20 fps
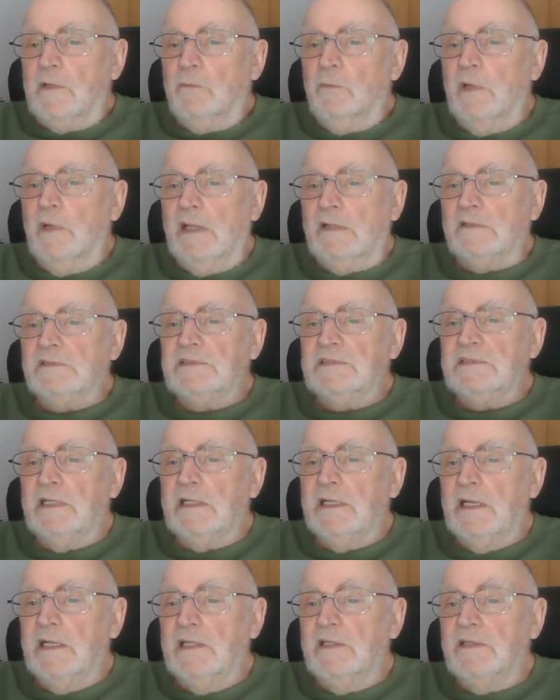Without
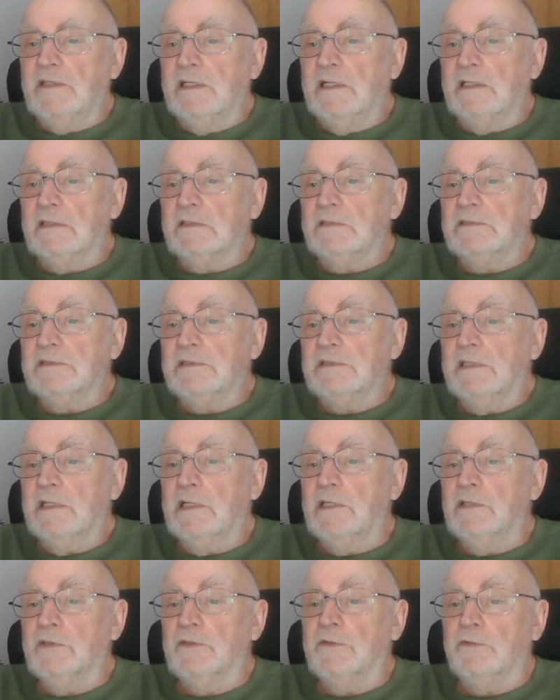saying anything else,
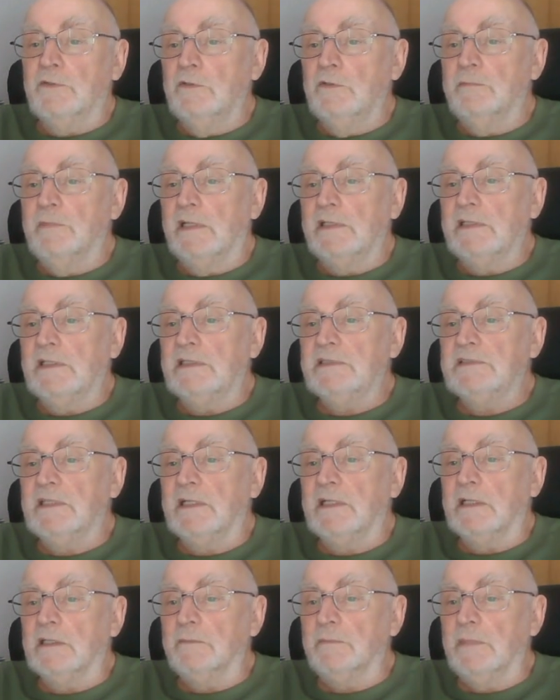he threw my
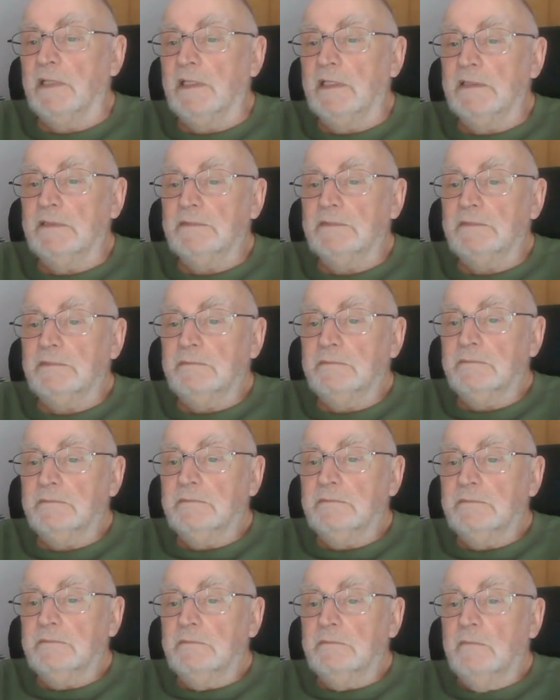essay at me.
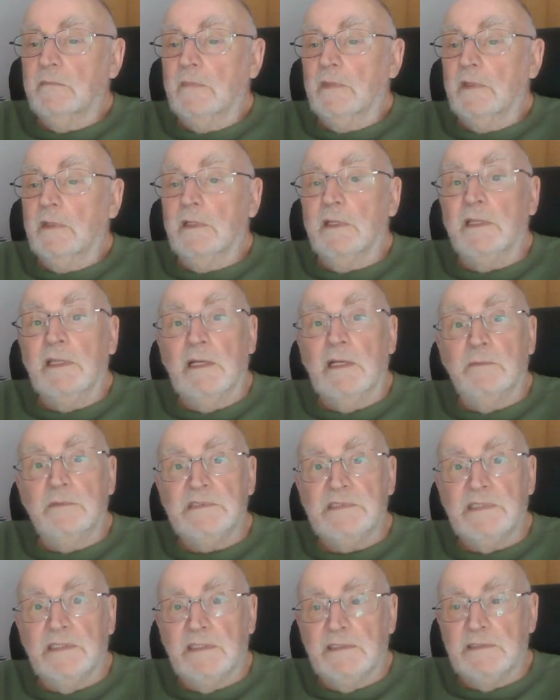And that
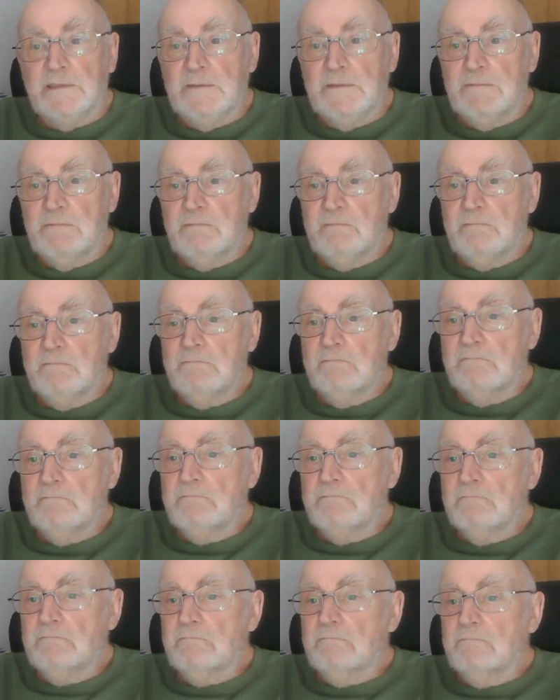was that.
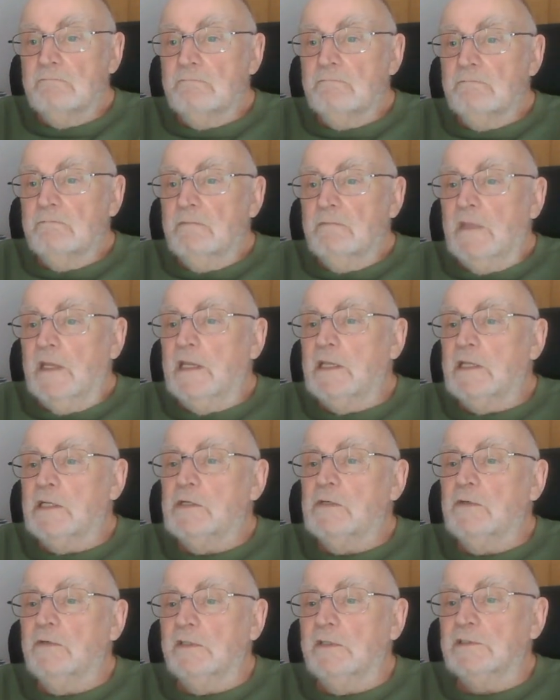He
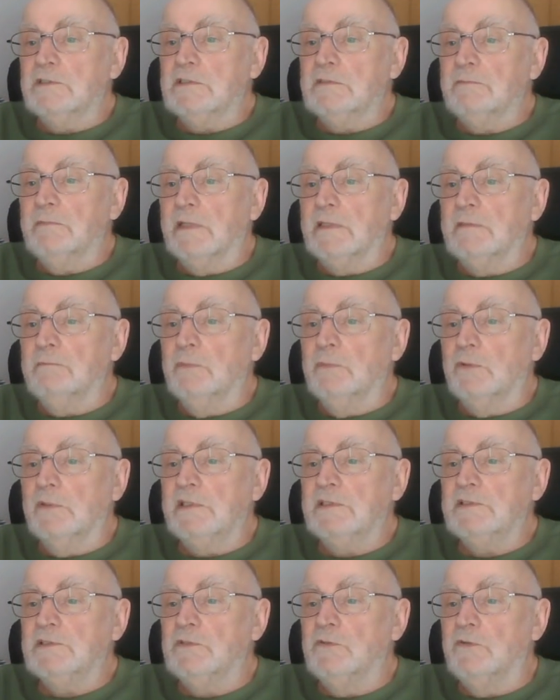crushed my
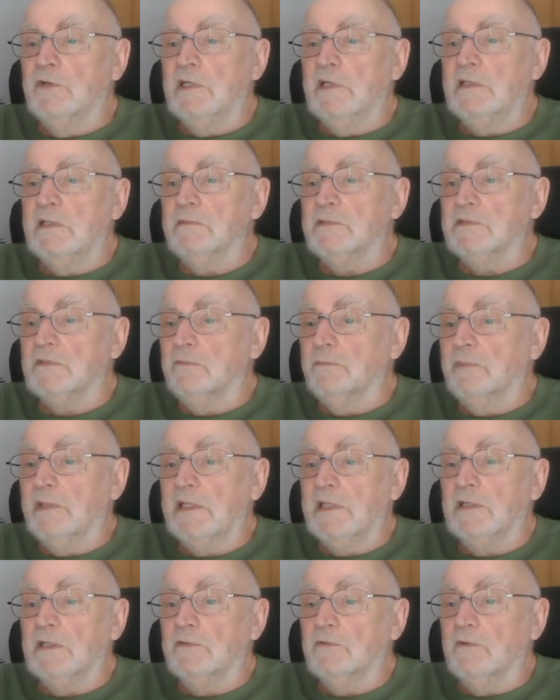boyish dreams of
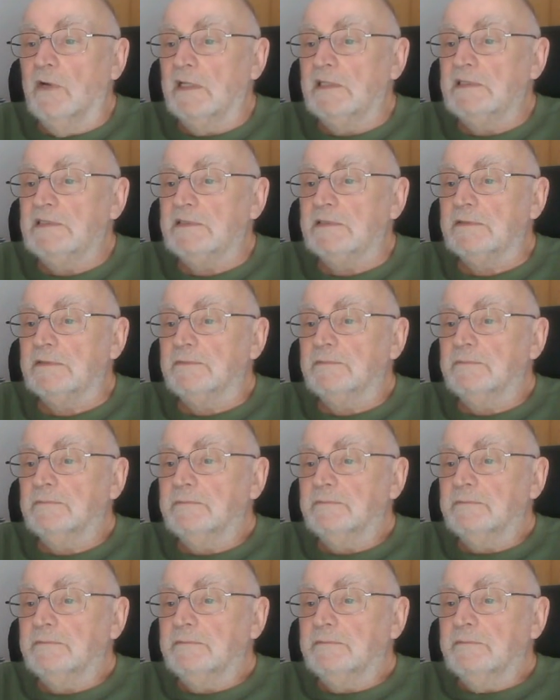being a writer.
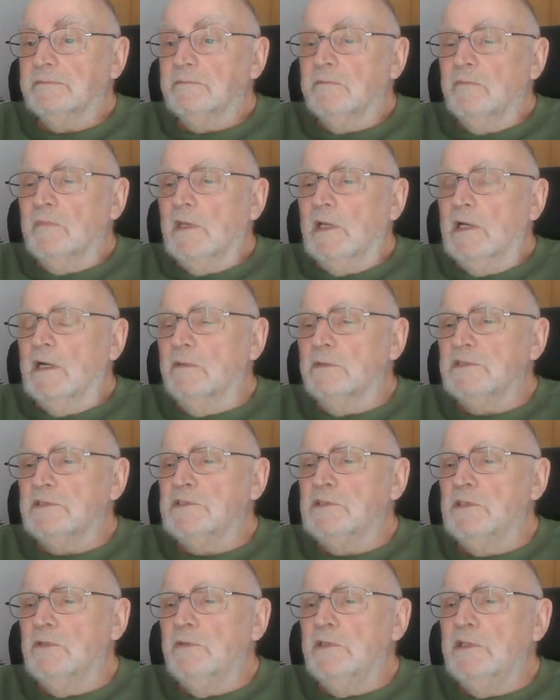I was
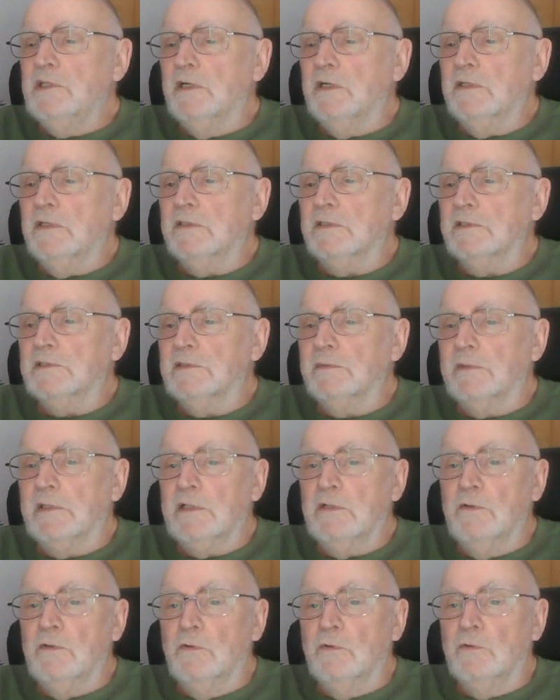too young to
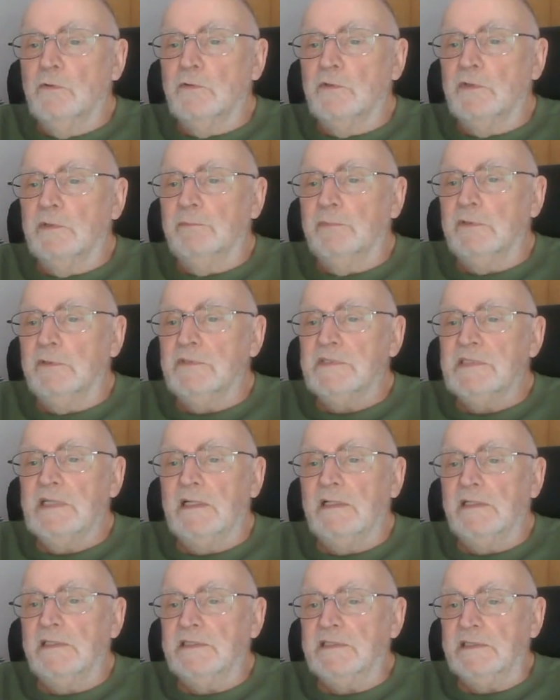ignore the
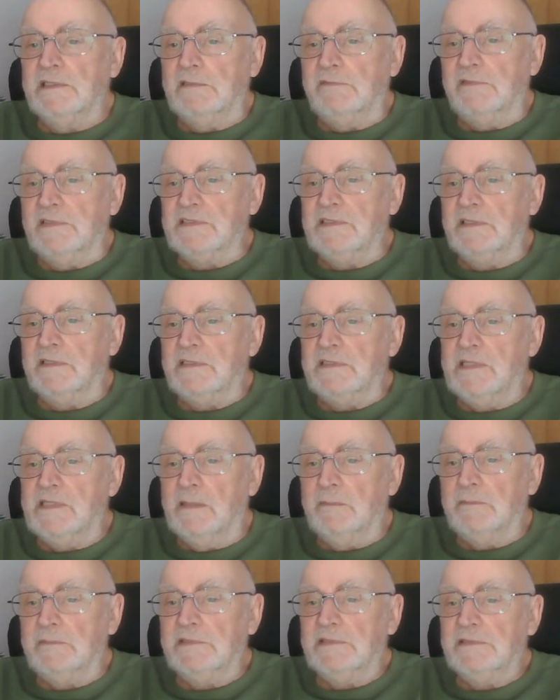brutality of his
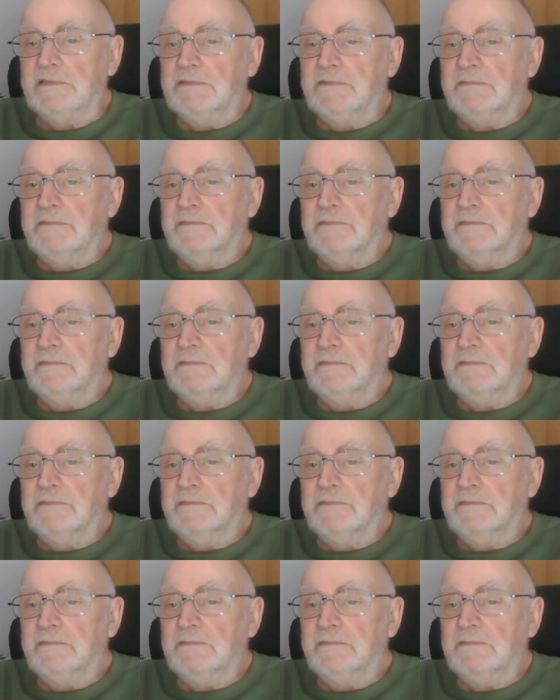contempt.